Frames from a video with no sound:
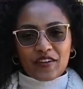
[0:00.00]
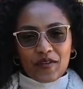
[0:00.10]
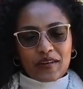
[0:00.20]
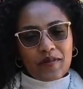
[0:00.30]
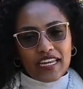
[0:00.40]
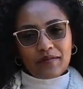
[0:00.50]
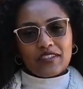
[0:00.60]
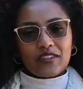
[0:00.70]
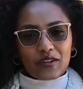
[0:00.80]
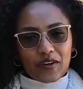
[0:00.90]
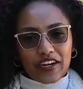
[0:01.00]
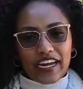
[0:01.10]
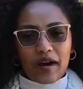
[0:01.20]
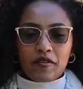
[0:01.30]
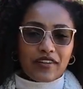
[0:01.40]
everyone, my name is Glory.
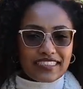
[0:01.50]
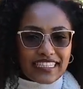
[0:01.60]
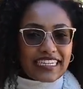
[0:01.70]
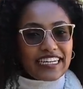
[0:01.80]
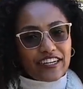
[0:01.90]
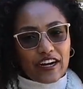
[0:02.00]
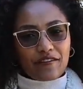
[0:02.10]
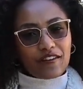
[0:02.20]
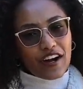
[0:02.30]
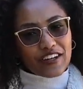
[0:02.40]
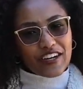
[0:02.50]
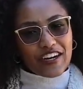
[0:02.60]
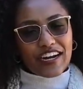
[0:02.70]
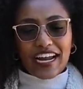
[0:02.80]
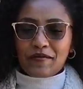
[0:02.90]
I'm a resident here at Faulkner
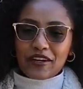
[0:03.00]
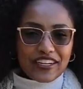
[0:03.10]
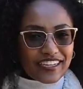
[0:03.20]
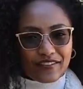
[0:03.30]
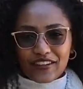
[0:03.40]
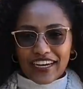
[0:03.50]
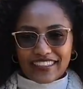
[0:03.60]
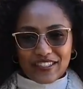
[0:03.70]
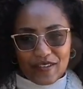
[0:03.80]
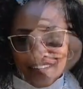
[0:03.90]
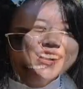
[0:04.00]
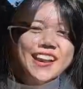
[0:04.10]
and I'm here to give you guys a tour.